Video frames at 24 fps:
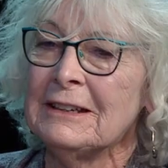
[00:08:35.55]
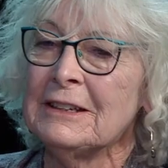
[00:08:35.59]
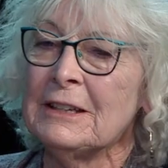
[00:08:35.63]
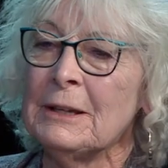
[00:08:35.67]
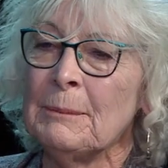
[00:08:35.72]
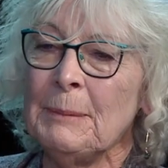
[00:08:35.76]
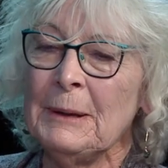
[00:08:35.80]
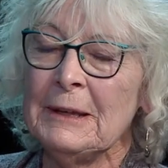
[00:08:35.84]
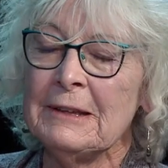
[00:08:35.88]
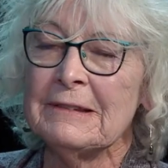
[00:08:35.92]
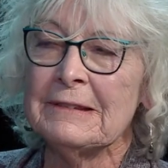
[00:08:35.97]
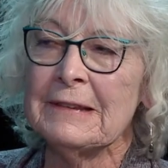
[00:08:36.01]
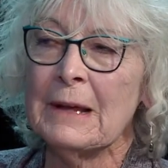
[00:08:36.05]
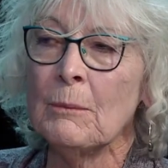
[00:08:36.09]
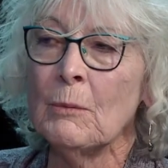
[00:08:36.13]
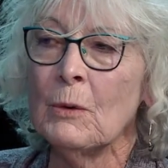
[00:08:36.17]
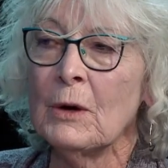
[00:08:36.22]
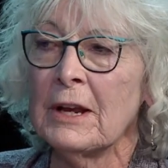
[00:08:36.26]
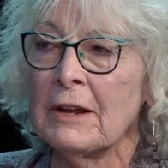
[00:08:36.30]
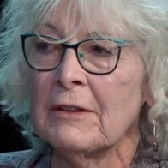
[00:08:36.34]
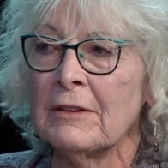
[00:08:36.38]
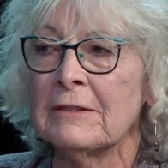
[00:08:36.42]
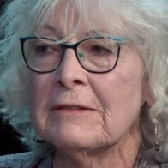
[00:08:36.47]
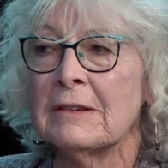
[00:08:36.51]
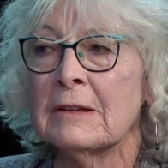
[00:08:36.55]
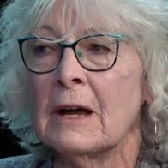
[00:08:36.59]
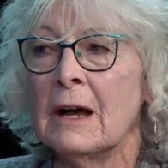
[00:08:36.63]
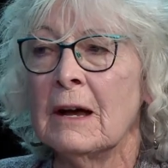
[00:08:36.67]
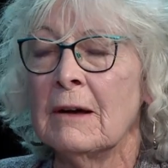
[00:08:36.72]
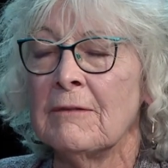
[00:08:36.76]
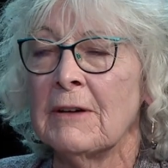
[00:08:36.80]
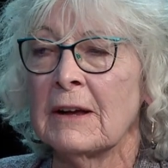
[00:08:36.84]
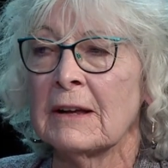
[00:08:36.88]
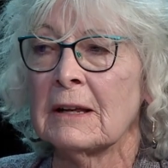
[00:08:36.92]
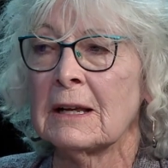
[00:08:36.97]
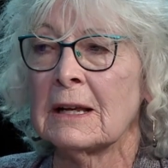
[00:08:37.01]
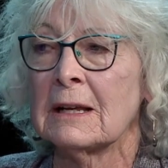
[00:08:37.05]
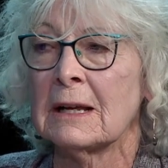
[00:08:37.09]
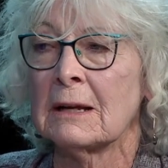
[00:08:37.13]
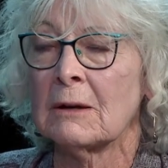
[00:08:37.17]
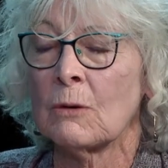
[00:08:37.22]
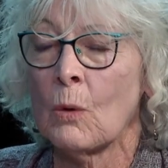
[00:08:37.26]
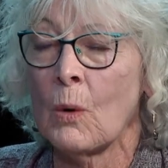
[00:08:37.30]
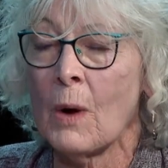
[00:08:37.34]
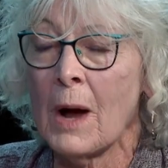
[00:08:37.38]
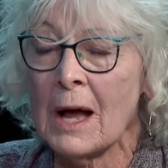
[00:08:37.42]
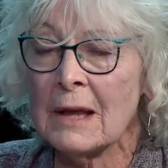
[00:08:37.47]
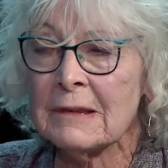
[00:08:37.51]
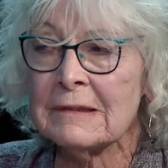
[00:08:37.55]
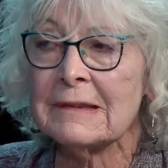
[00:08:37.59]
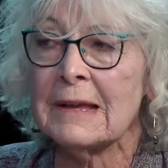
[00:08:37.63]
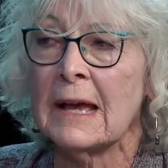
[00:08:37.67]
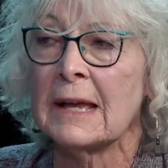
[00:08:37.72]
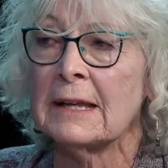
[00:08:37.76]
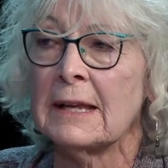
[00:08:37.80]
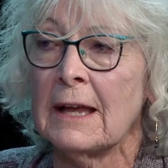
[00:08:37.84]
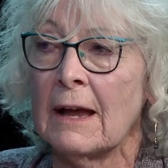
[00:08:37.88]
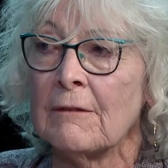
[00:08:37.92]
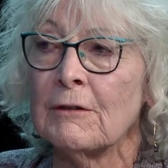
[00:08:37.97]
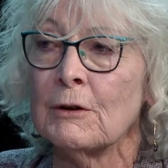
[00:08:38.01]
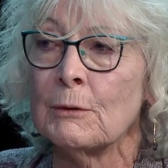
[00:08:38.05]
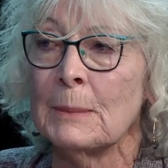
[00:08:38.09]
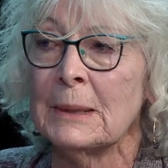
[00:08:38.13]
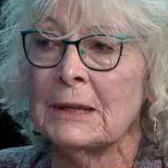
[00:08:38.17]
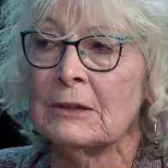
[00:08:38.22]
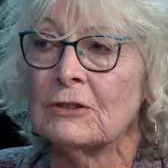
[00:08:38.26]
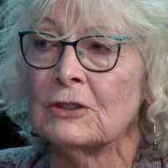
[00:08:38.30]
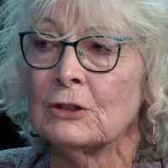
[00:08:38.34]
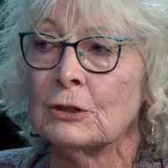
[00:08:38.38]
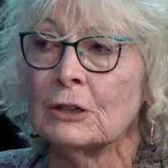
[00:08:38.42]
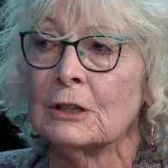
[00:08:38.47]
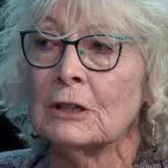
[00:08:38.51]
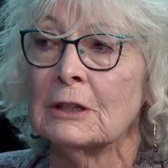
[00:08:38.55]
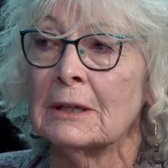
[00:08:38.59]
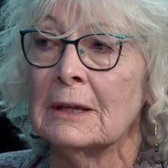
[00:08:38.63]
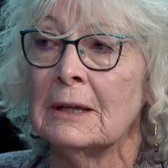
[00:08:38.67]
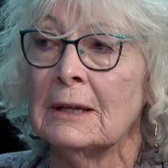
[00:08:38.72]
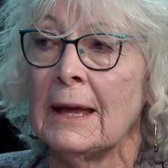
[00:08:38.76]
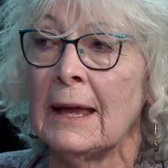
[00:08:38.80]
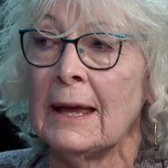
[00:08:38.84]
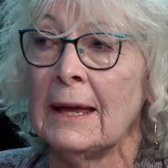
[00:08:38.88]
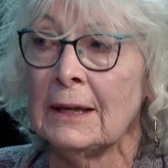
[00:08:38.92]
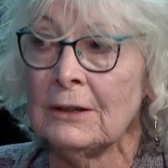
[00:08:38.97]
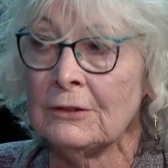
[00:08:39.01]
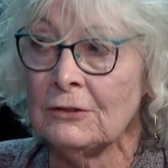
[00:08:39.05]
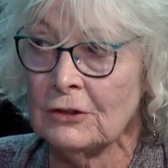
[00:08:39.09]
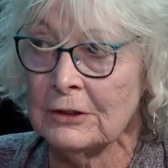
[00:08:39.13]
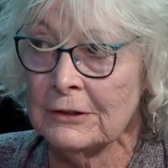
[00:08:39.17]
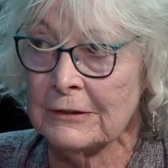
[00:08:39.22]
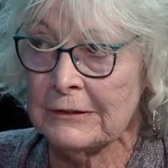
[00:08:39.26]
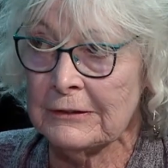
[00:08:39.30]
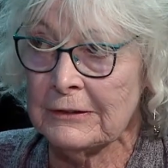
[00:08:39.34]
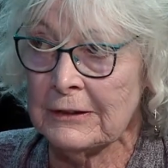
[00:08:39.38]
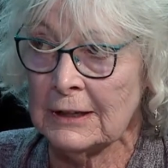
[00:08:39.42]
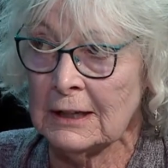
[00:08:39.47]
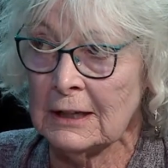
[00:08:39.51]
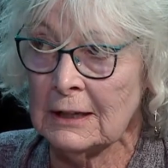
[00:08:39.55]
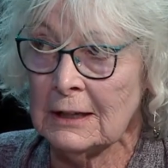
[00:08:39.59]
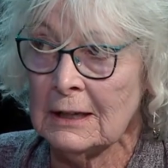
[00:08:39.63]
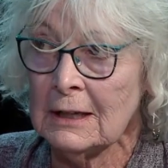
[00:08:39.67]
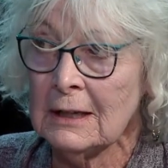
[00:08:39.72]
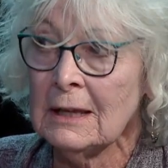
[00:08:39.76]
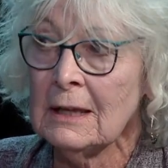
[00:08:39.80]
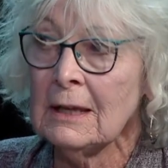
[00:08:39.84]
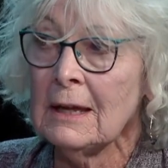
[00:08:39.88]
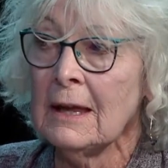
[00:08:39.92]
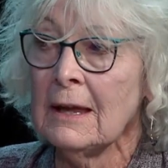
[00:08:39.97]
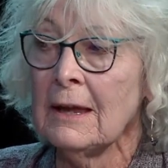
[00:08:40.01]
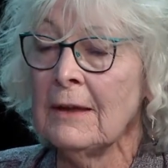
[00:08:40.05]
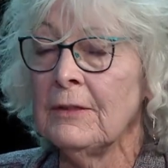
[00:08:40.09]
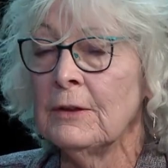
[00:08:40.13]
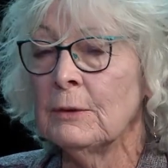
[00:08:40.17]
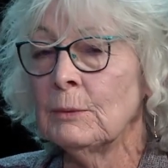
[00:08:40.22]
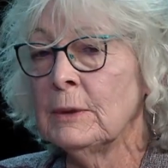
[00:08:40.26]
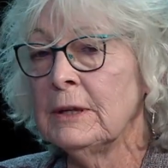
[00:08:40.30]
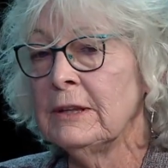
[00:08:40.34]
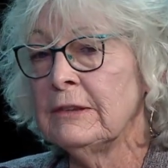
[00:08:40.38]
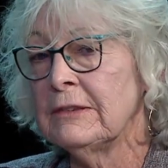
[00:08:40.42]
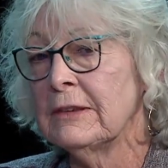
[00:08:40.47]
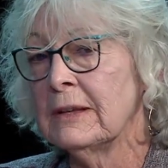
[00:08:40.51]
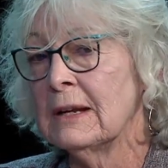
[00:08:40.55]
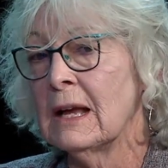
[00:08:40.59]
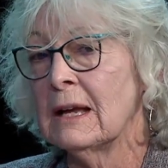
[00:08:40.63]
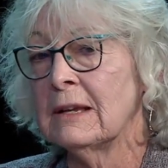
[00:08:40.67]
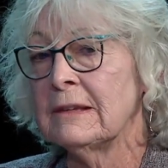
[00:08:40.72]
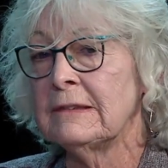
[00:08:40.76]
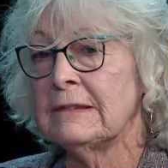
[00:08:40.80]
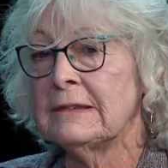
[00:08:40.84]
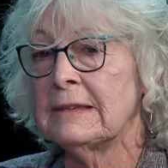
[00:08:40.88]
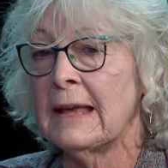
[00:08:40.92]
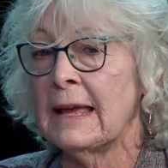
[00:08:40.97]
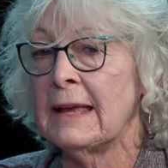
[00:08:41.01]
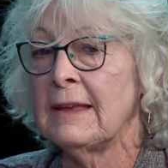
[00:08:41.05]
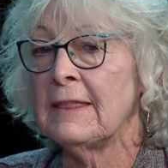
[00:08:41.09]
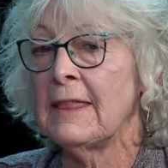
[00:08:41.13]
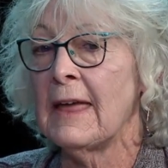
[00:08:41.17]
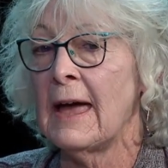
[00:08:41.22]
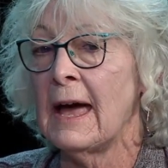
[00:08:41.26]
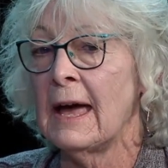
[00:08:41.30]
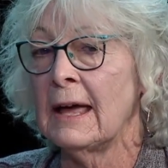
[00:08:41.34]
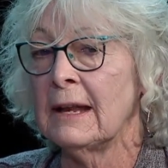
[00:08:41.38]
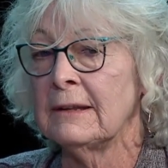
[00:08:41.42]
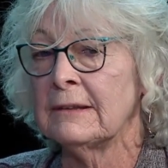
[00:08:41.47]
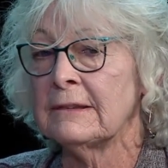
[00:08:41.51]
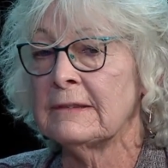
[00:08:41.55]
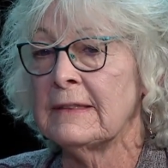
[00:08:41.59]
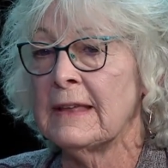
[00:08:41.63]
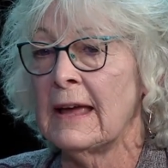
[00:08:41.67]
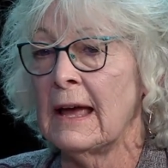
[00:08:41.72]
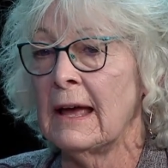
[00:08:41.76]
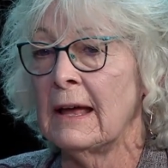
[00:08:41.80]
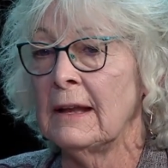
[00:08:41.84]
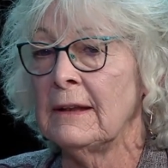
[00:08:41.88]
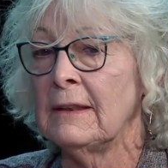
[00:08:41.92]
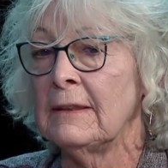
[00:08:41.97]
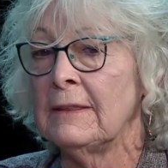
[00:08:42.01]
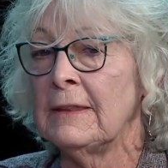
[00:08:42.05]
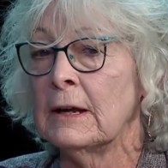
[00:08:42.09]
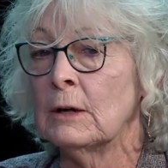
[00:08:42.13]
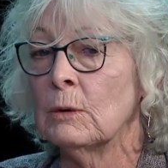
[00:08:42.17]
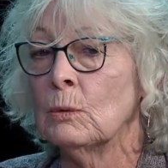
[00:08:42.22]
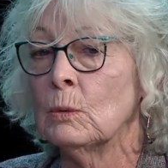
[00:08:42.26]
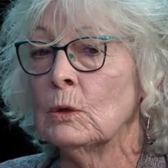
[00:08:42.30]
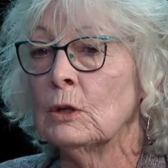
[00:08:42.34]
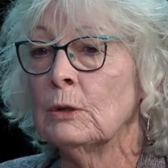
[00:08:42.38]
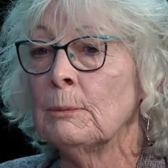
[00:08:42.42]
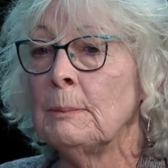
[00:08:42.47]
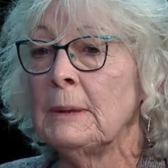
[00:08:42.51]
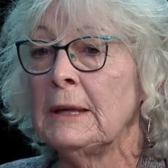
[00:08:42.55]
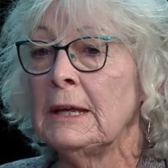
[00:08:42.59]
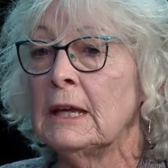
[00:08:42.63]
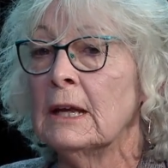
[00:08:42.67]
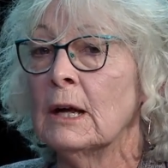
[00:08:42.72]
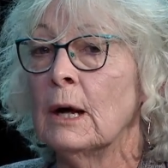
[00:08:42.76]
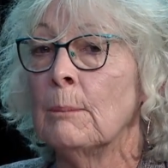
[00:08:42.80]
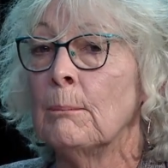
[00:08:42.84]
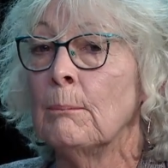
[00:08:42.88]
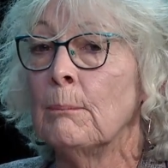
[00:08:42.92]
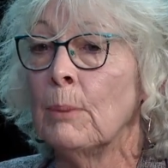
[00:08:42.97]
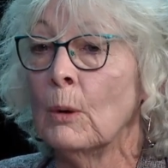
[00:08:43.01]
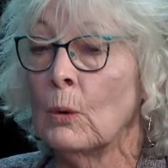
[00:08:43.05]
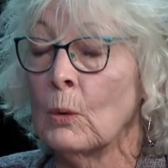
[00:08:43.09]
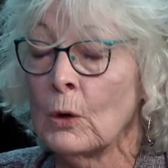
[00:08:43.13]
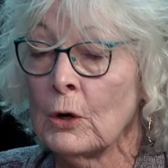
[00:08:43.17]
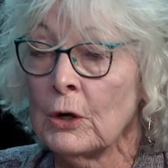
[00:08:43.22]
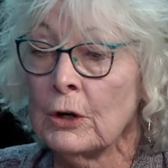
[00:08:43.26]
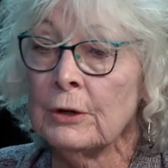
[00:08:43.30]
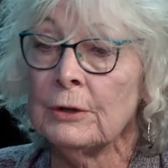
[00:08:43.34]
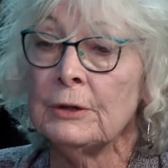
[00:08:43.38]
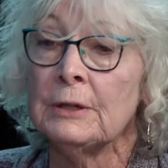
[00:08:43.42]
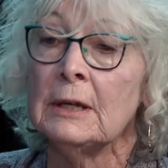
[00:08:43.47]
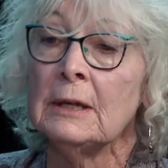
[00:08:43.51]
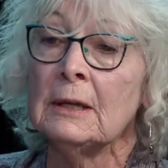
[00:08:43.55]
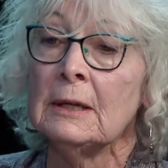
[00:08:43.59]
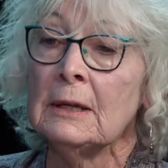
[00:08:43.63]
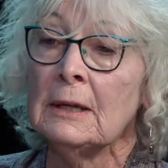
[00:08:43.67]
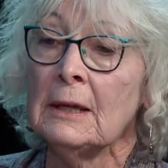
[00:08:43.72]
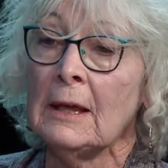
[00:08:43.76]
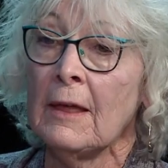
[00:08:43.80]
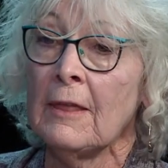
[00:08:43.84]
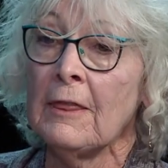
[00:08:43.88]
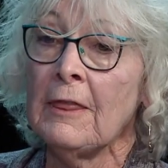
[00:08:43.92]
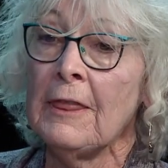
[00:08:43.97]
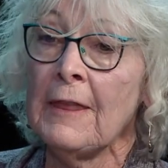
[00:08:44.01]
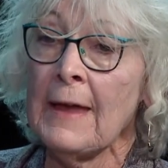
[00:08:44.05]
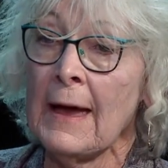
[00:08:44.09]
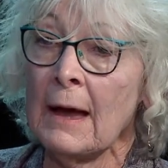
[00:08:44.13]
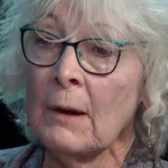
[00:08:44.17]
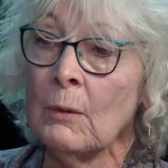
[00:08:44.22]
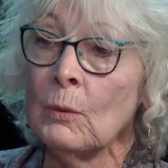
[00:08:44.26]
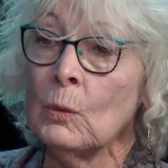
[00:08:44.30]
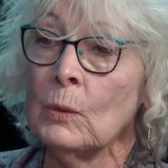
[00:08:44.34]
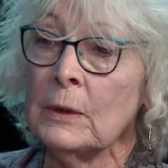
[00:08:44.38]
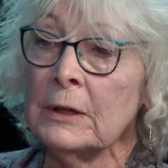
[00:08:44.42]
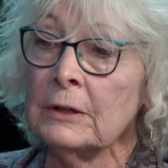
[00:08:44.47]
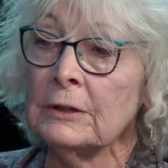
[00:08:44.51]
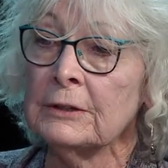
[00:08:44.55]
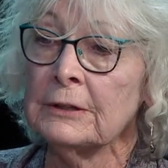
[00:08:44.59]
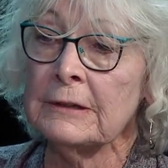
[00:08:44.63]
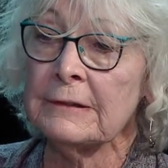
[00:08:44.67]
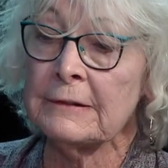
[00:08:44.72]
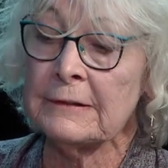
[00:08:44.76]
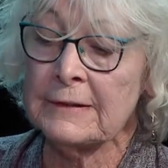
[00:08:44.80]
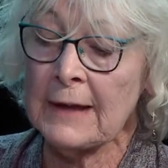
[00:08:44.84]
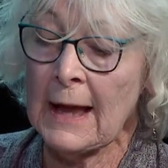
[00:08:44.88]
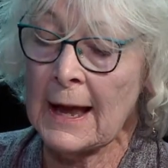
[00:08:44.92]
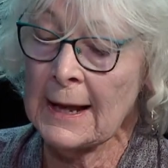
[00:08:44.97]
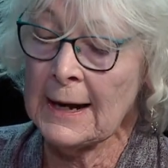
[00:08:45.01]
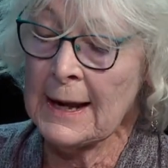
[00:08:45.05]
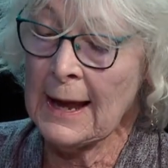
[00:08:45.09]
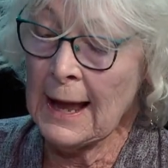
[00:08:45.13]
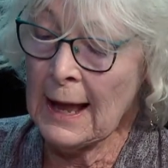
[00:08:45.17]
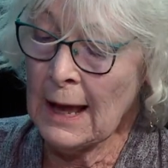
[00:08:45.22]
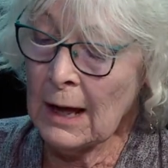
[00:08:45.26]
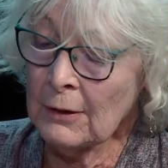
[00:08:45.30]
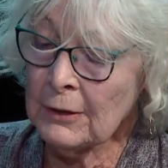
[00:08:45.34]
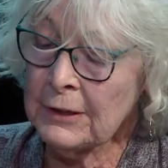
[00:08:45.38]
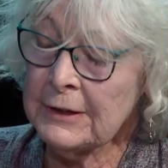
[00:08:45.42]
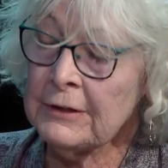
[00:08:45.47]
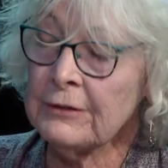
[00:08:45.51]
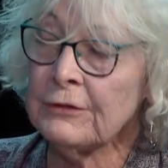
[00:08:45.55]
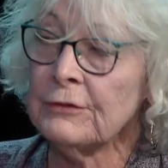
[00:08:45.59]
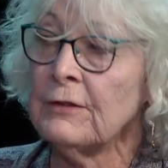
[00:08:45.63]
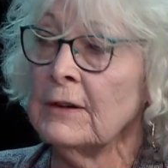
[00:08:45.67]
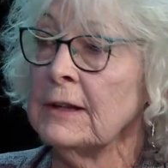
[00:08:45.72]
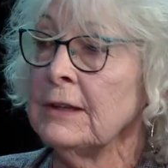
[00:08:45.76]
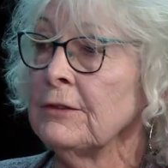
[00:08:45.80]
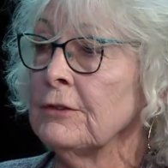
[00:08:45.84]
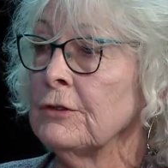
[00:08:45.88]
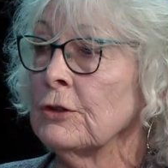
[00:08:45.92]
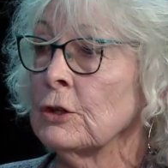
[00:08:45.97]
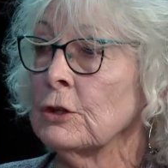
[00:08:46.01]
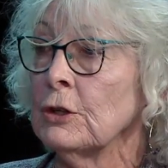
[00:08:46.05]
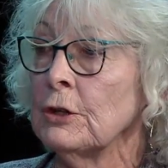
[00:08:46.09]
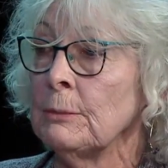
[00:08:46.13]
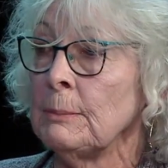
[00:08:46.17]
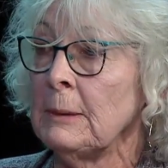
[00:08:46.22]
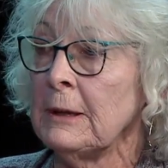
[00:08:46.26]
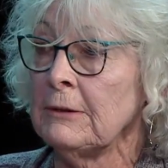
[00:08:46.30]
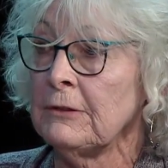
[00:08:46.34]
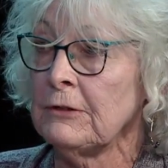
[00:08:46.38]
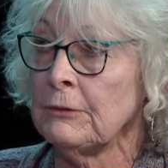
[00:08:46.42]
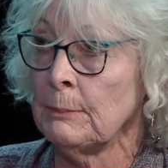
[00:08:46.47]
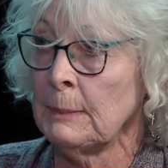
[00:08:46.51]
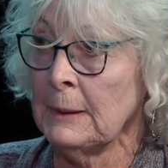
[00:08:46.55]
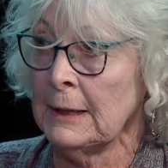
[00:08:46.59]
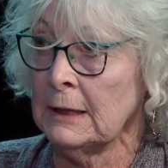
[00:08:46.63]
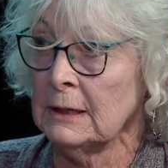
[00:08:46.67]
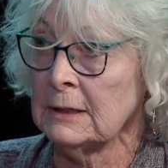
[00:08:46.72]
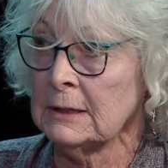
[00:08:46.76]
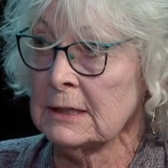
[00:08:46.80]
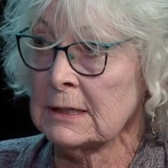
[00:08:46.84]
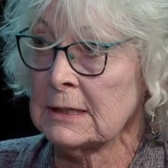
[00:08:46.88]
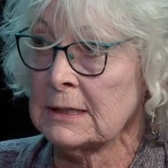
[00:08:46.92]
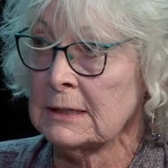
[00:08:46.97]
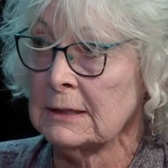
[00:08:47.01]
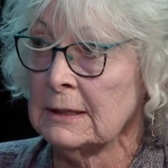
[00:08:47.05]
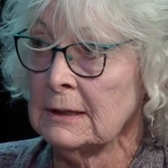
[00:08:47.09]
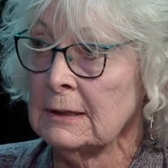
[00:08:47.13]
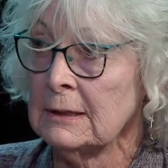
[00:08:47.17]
to be somewhat of, of a quasi governmental agency. And the reason I say that is that there will be a board that will decide how these funds are going to be spent.